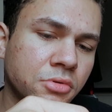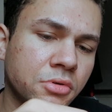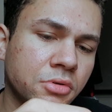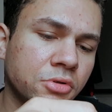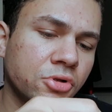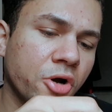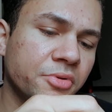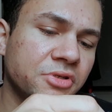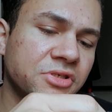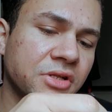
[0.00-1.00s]
On the top
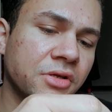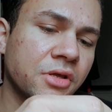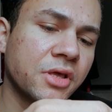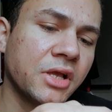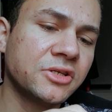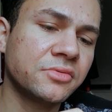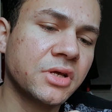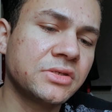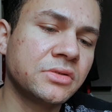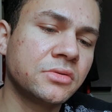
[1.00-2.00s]
of the silicone case, I'm
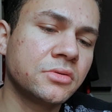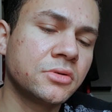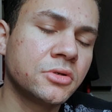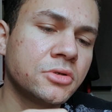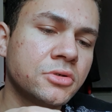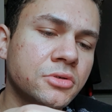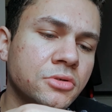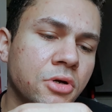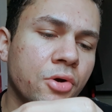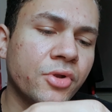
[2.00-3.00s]
guessing.
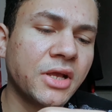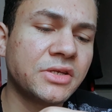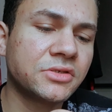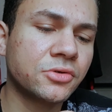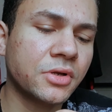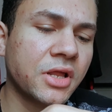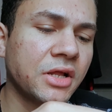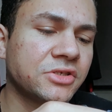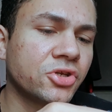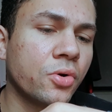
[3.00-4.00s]
Oh, nice. So it can
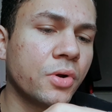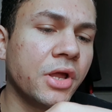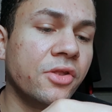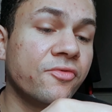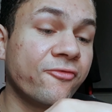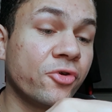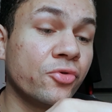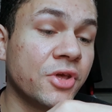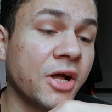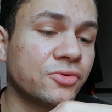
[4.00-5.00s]
actually go in through
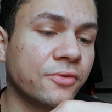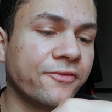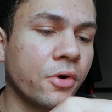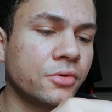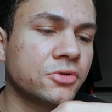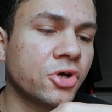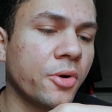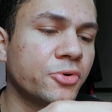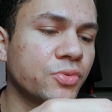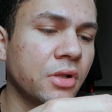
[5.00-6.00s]
the actual phone at the
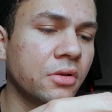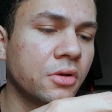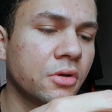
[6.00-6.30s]
top as well.